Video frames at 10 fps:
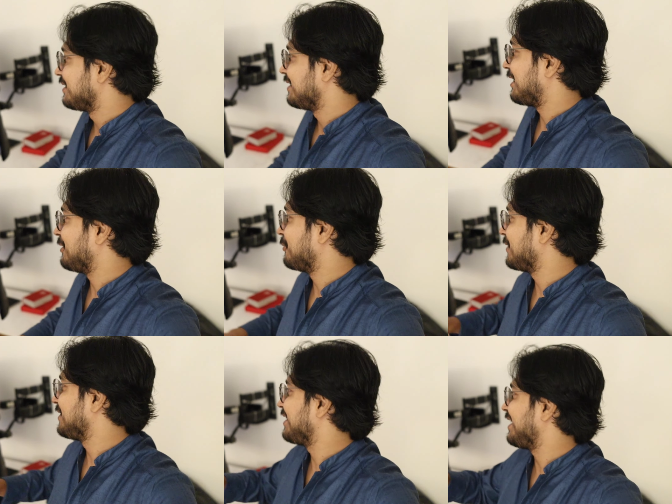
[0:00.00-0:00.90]
and over
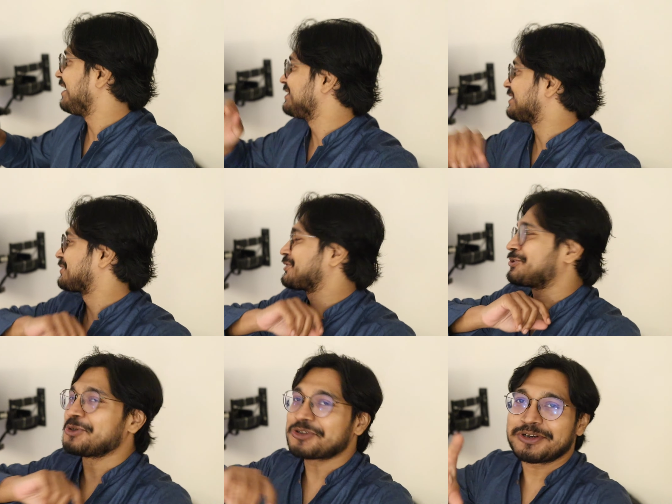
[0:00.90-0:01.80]
here I just
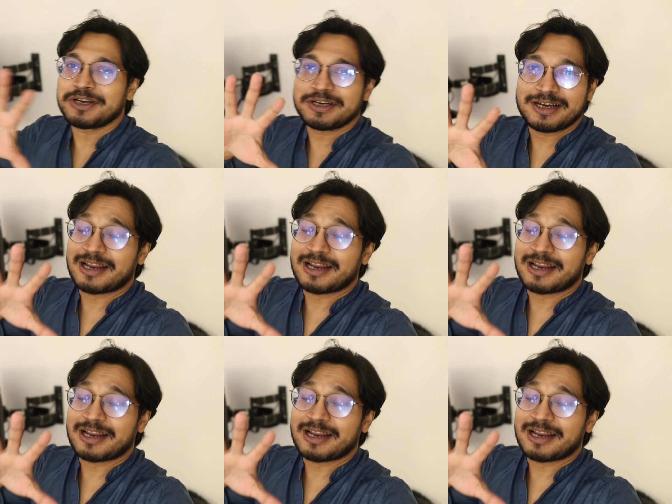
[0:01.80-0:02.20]
switched on the net.